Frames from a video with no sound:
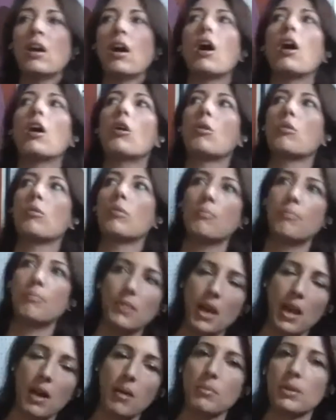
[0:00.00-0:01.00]
Oh,
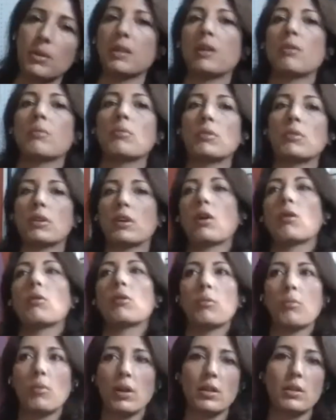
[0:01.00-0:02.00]
Emily will go,
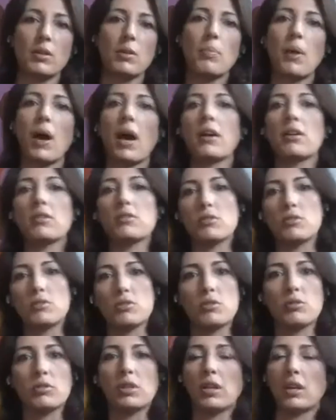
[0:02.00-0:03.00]
or one of the buyers, or
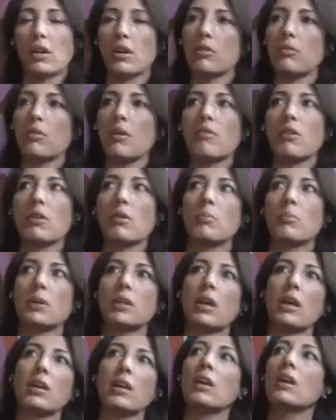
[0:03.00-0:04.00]
Julie, or whoever will be
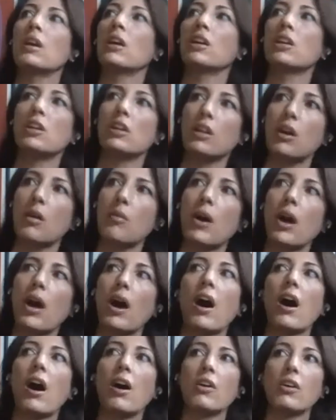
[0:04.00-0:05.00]
like, you know what,
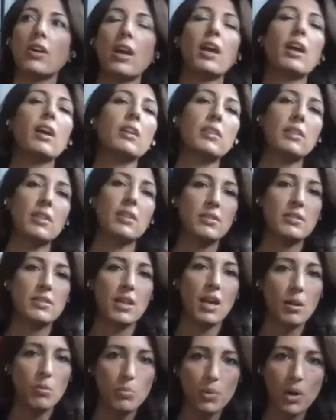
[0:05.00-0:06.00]
I'll hit these
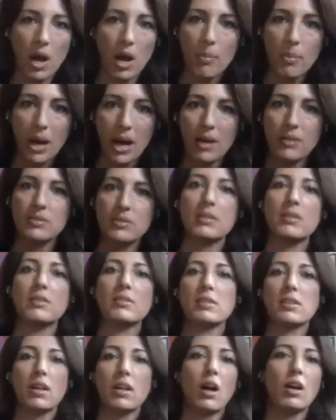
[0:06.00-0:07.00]
10 prop houses
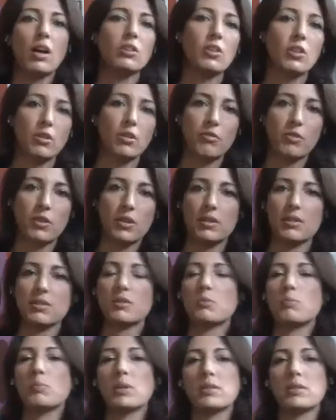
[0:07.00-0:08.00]
and I'll look for this
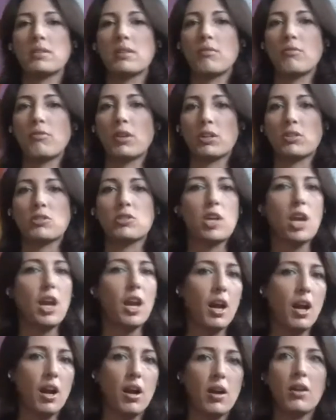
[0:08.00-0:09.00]
specific
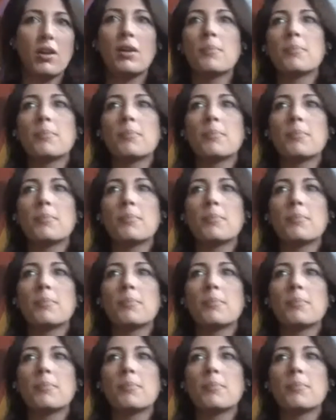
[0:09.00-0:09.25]
chair.